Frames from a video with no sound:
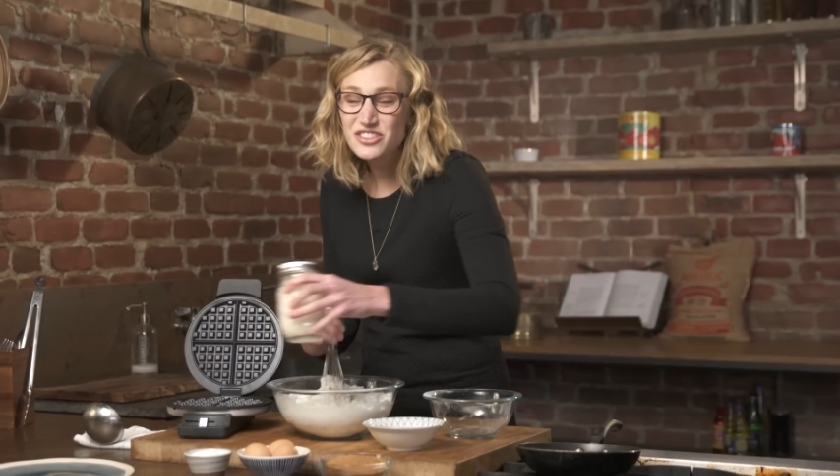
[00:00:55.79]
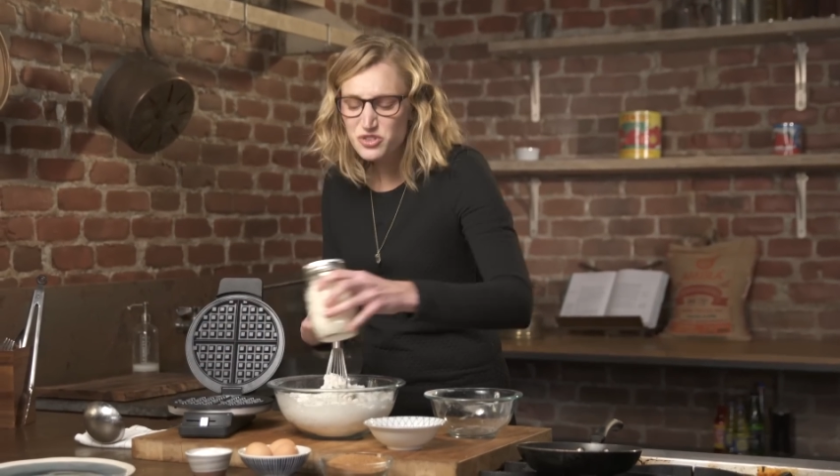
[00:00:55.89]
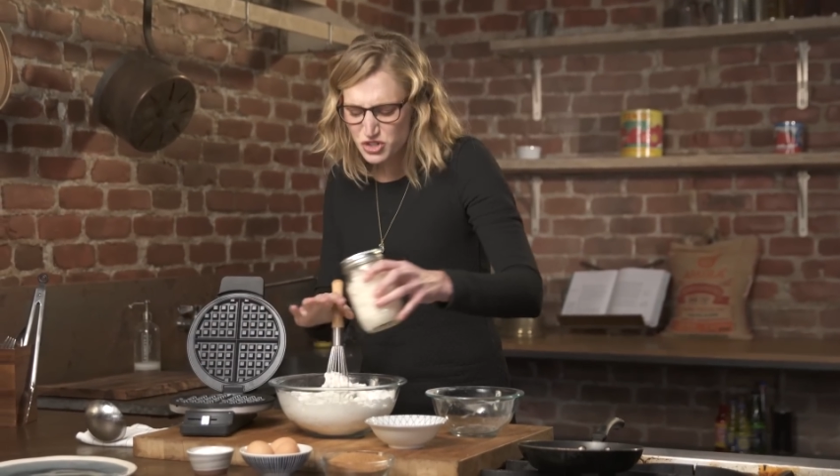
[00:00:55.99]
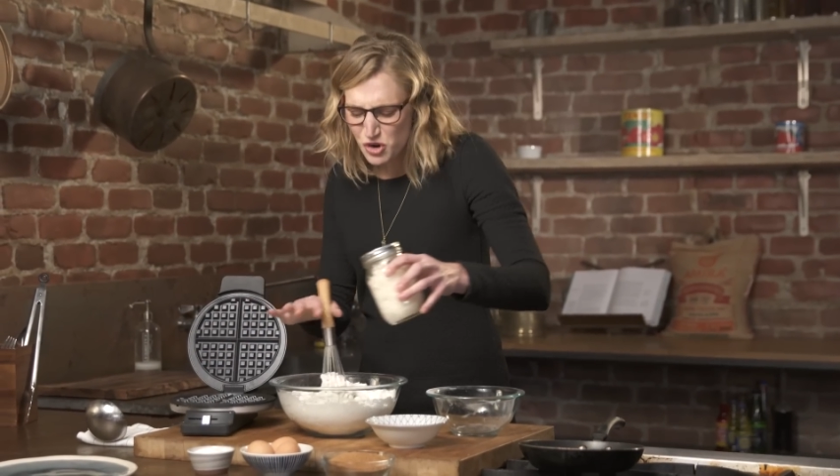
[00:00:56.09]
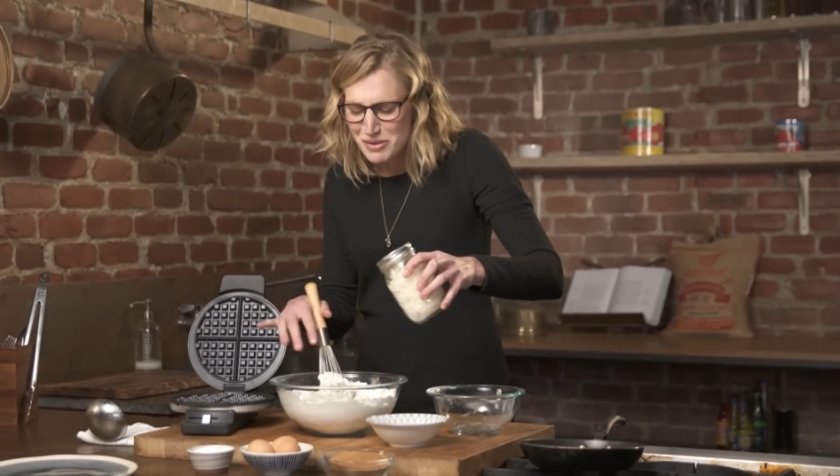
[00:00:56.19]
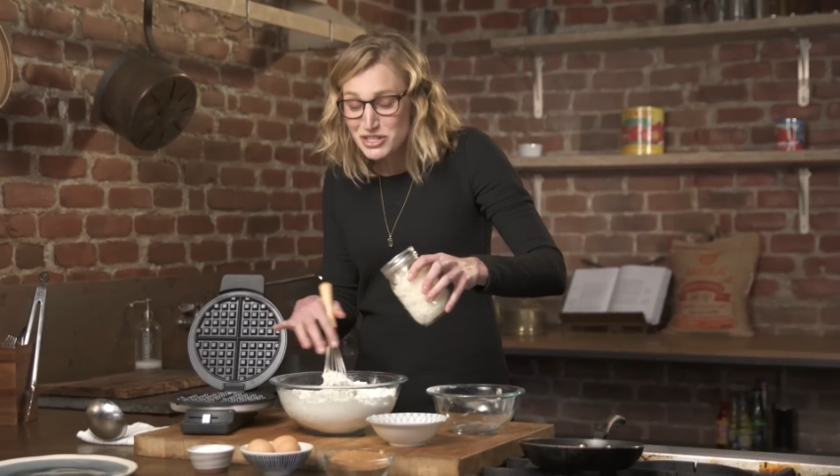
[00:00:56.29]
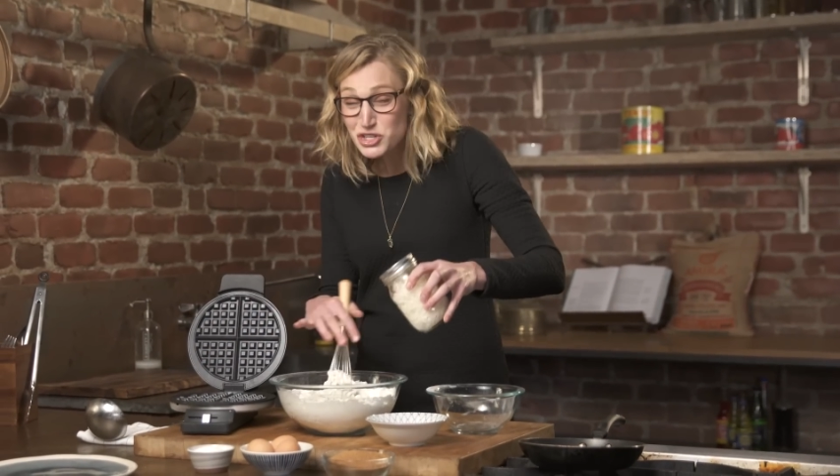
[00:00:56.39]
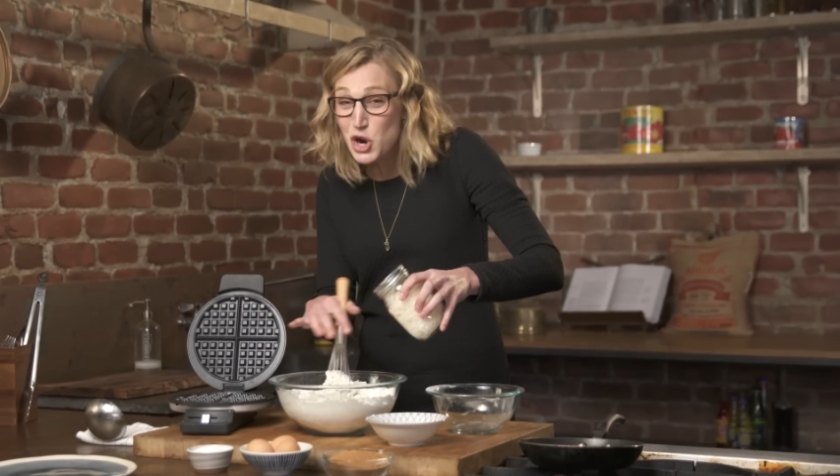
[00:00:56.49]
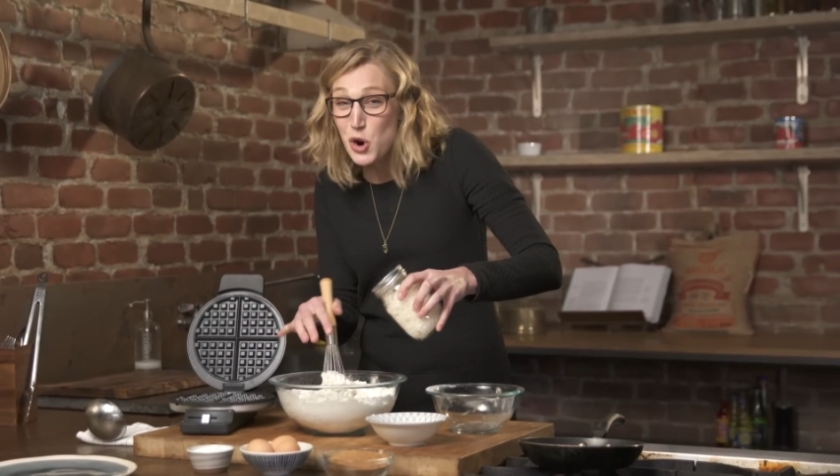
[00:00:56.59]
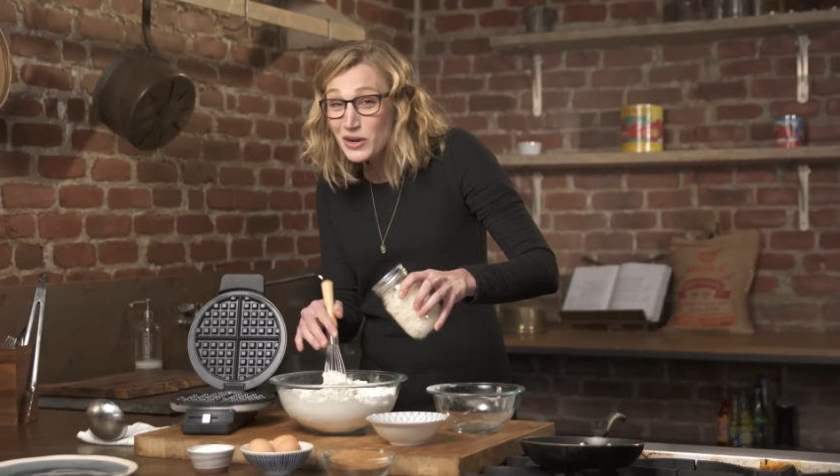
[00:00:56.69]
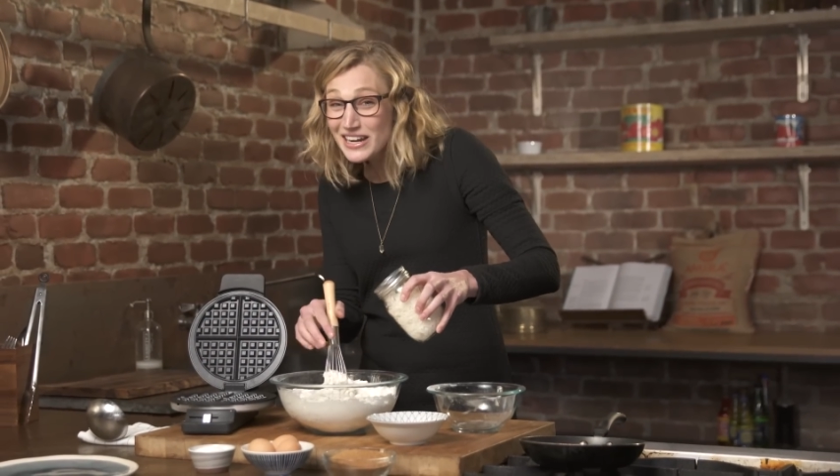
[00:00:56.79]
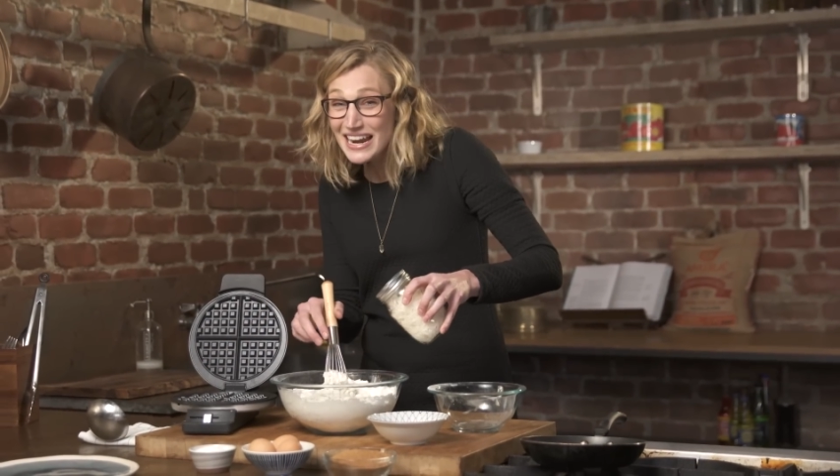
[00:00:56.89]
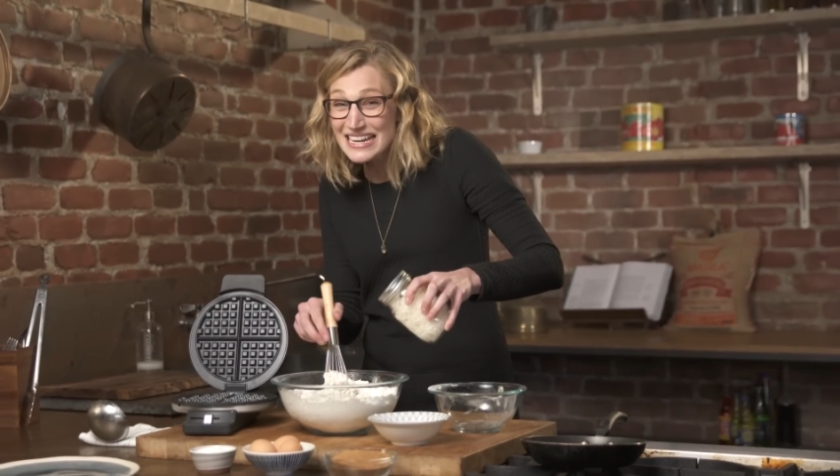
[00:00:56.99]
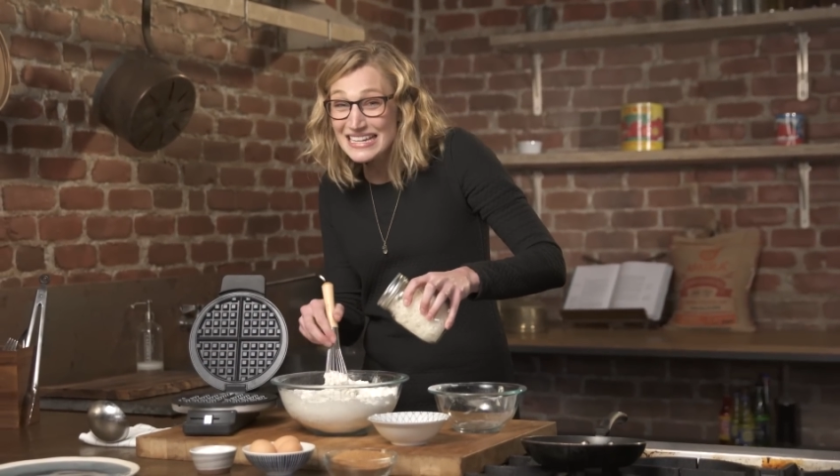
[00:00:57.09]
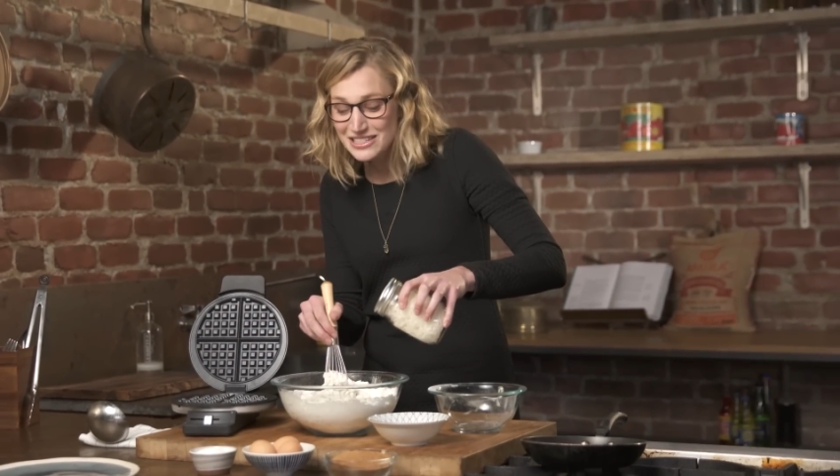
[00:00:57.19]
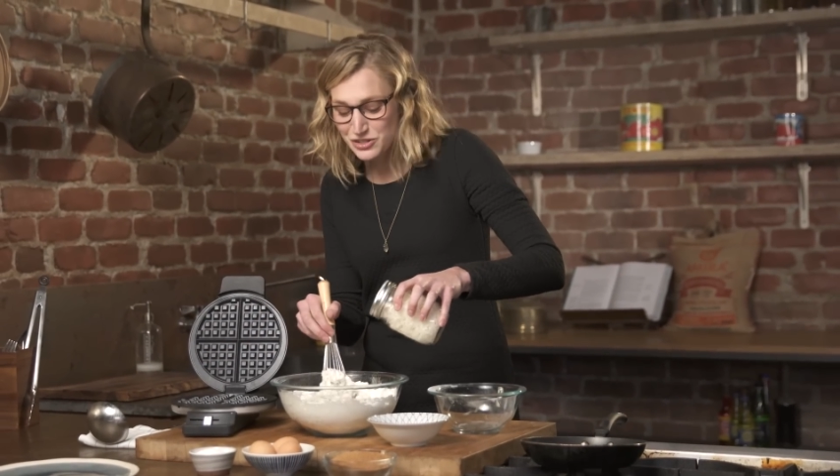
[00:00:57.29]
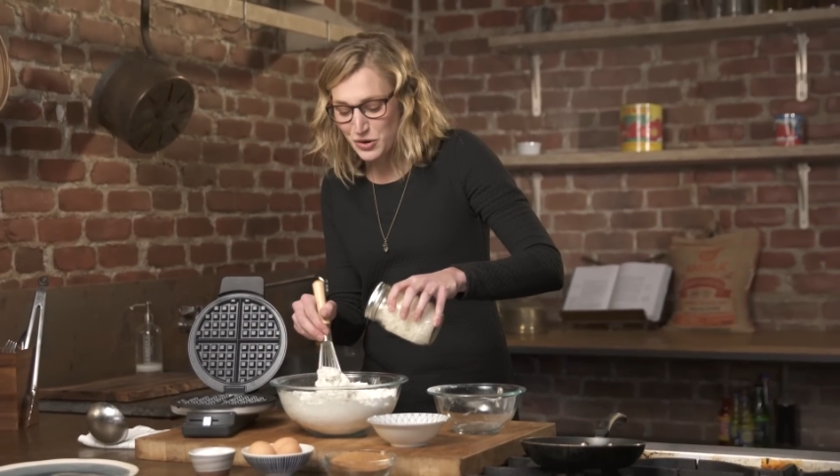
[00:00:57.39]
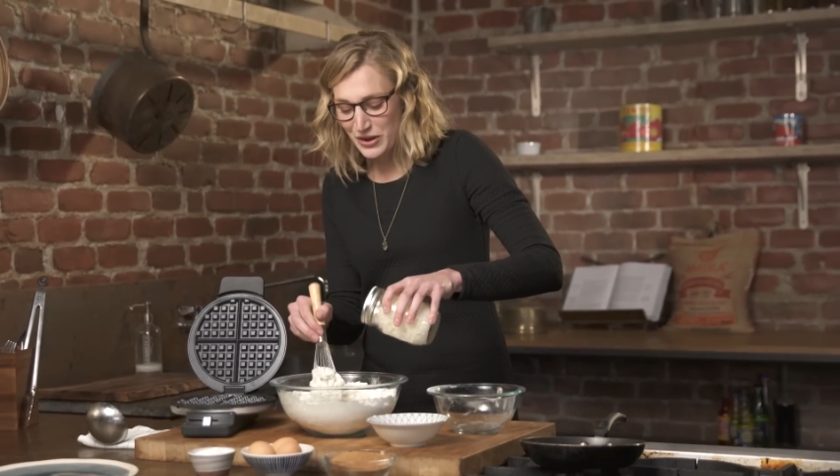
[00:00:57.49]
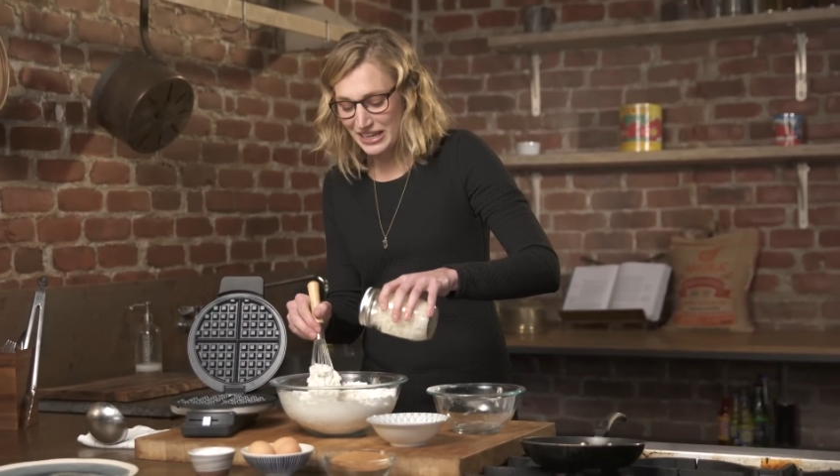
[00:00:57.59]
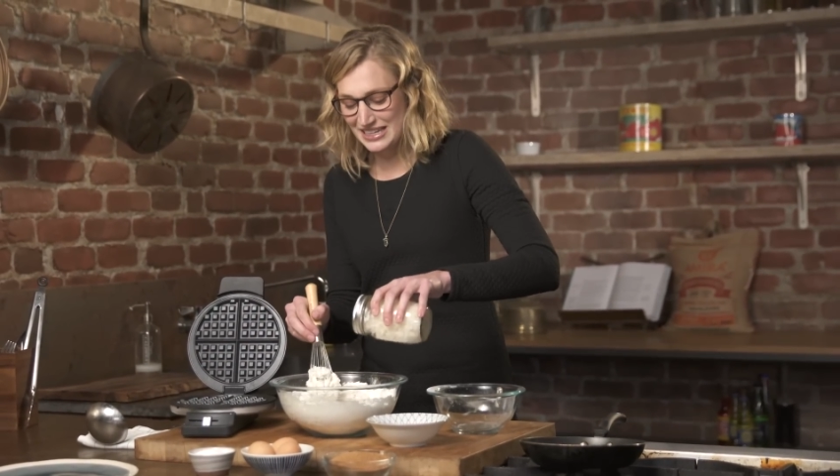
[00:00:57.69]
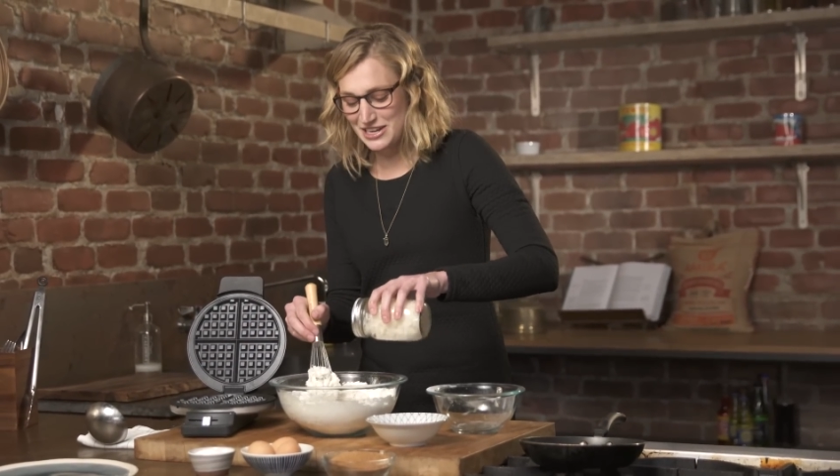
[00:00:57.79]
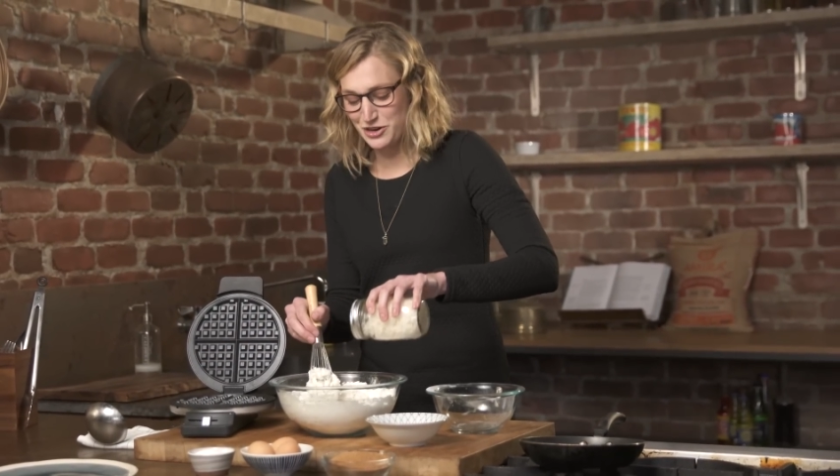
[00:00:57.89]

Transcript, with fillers: There's so much coconuttiness going in